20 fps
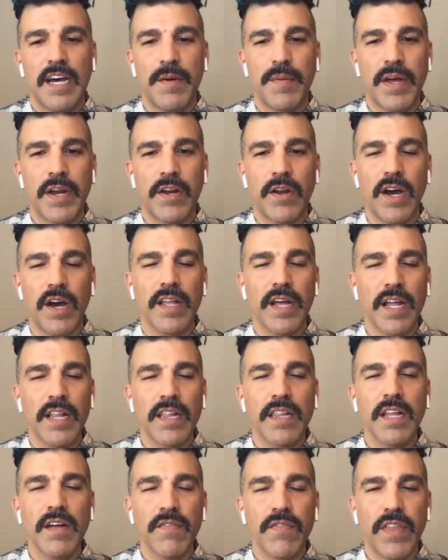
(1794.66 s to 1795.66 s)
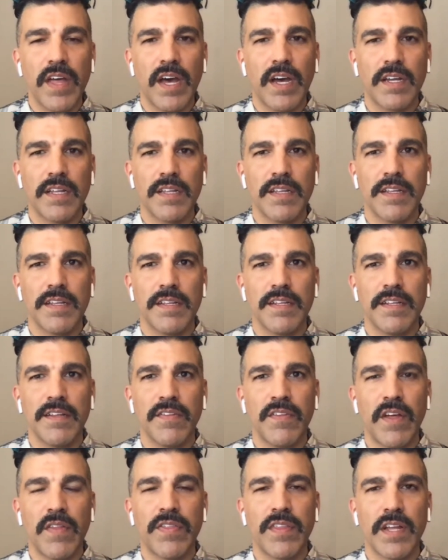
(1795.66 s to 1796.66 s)
I don't know, I love that
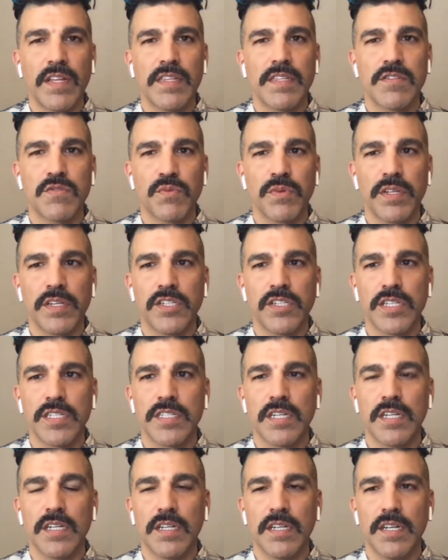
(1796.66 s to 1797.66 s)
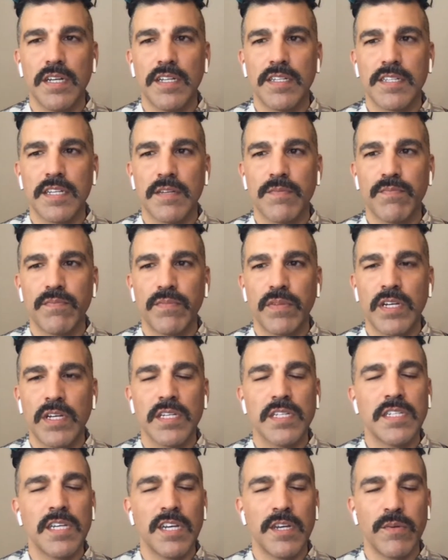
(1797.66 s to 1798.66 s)
that's really just it's a
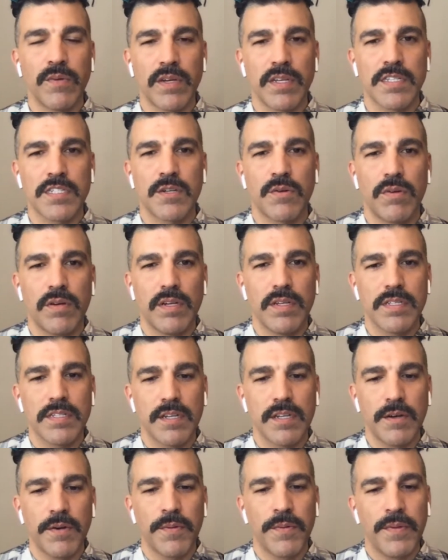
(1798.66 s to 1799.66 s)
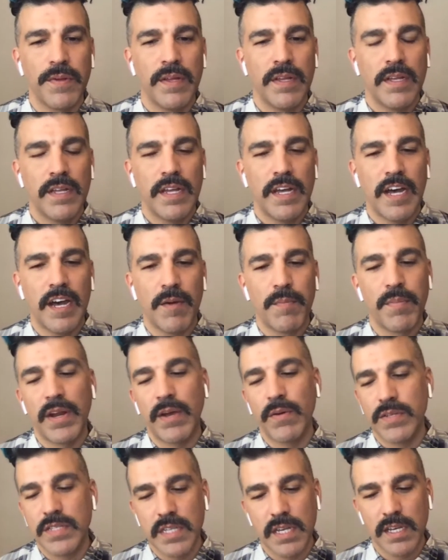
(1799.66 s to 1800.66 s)
continuing story. So, but I
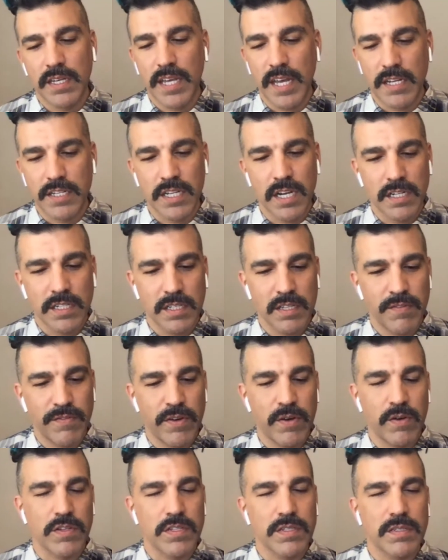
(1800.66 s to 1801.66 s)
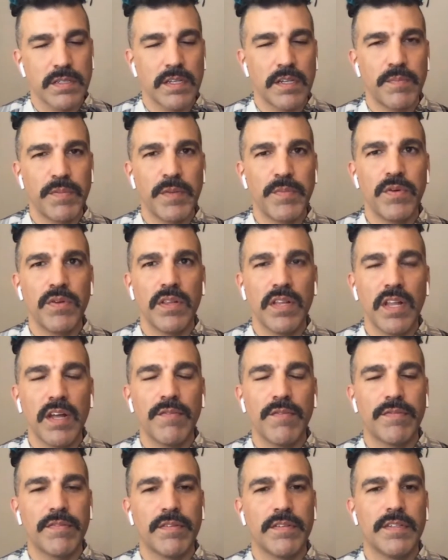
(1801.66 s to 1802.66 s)
would say, yeah, talk to the folks. People love.